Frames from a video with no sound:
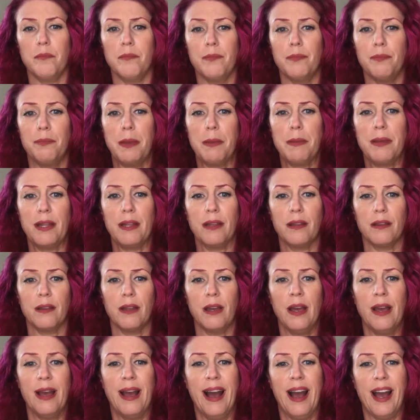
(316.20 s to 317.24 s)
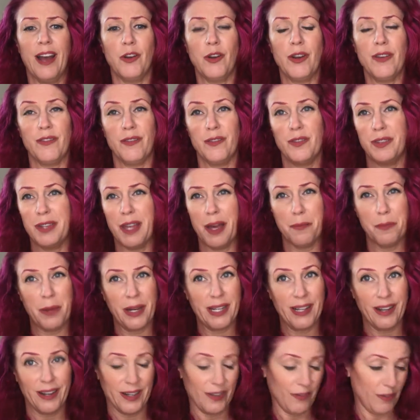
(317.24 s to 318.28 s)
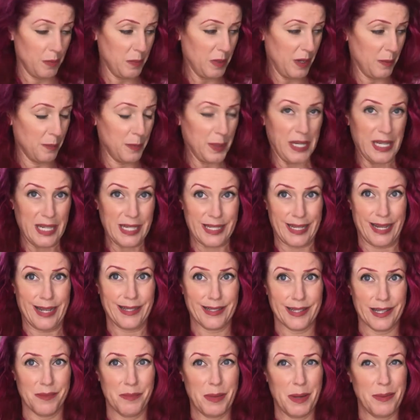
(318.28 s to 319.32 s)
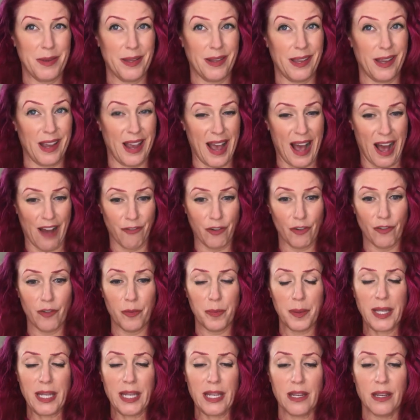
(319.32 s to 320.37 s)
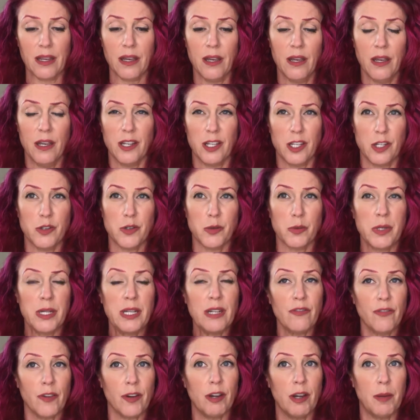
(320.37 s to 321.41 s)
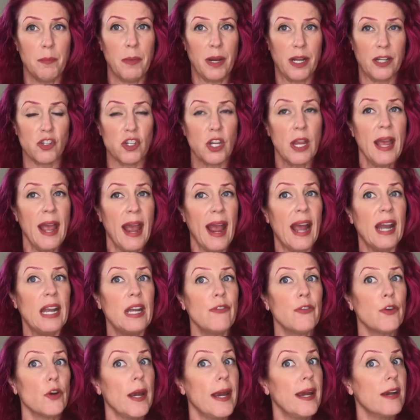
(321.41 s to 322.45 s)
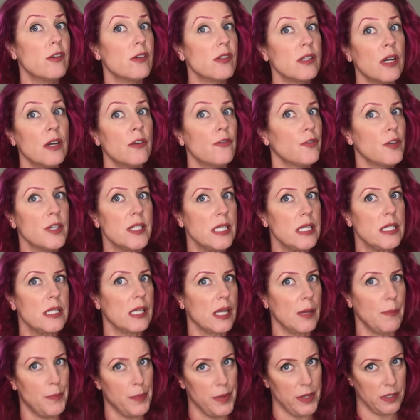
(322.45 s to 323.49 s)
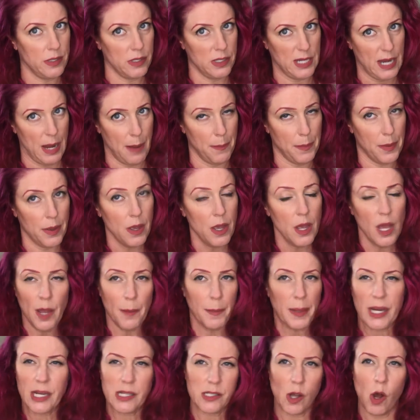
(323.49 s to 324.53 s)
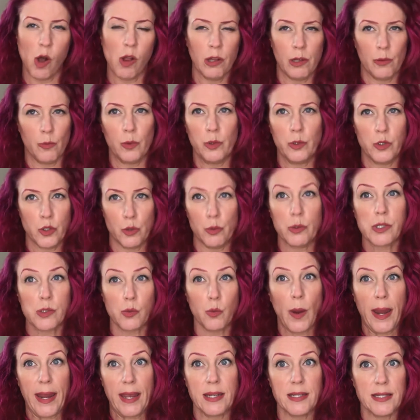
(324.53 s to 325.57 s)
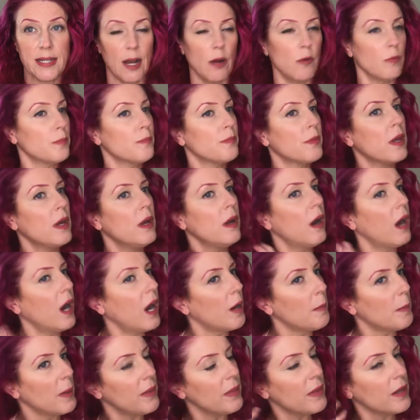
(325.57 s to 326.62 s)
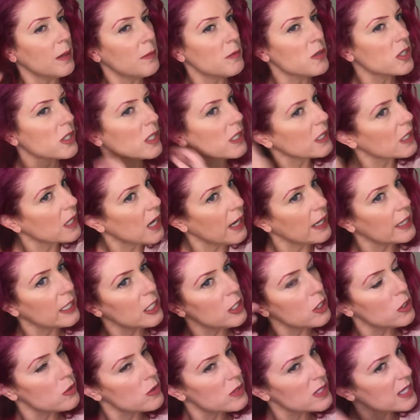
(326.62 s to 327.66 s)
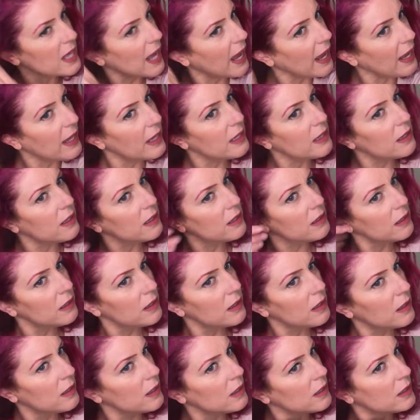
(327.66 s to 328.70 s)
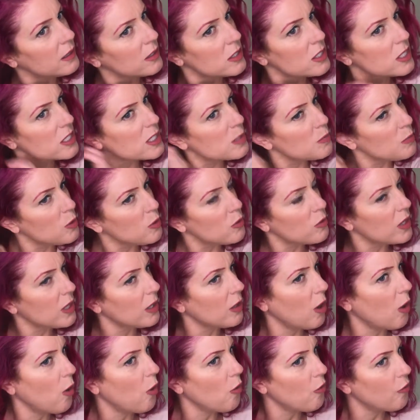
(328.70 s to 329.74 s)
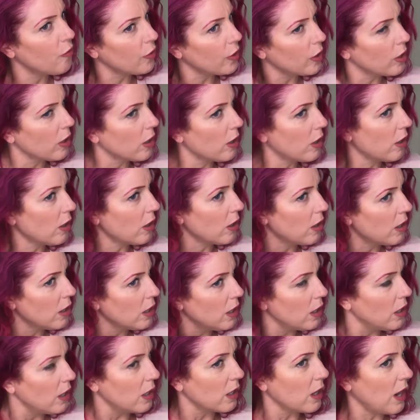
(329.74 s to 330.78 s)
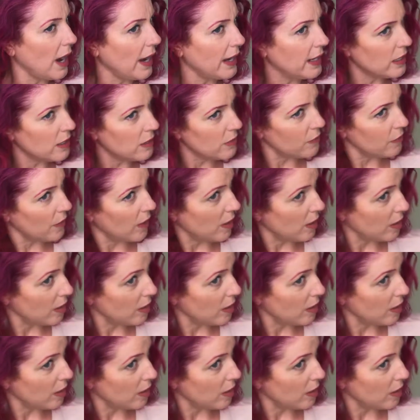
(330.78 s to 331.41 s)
maybe, that might not even be a pea size, like maybe like a half of a pea. You don't need very much. And if your hair's not frizzy, skip this step because all it will do is weigh it down. And then I'm just gonna kind of use that to smooth it over, kind of